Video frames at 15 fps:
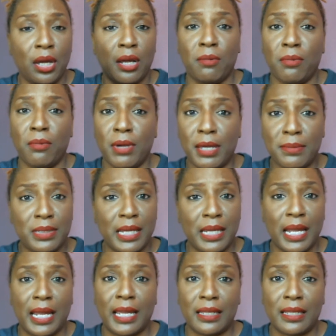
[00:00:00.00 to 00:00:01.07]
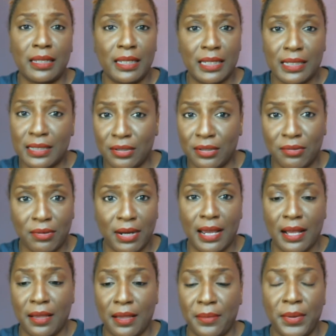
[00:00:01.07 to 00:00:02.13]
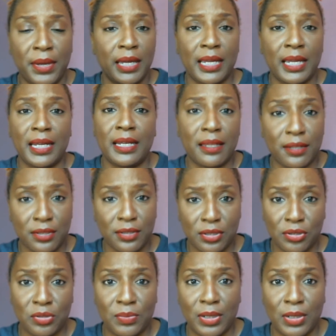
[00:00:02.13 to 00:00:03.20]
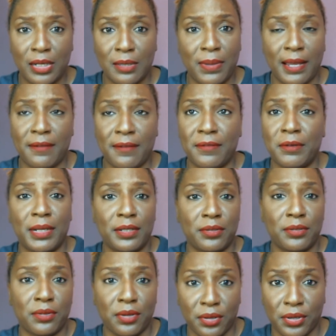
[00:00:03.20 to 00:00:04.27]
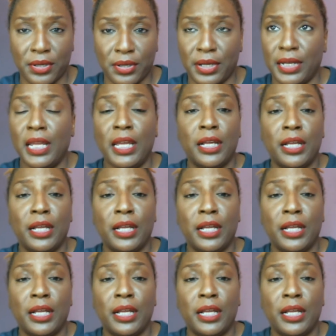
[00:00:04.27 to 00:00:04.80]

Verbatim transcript: Website, Instagram, any other social media platform that you're on.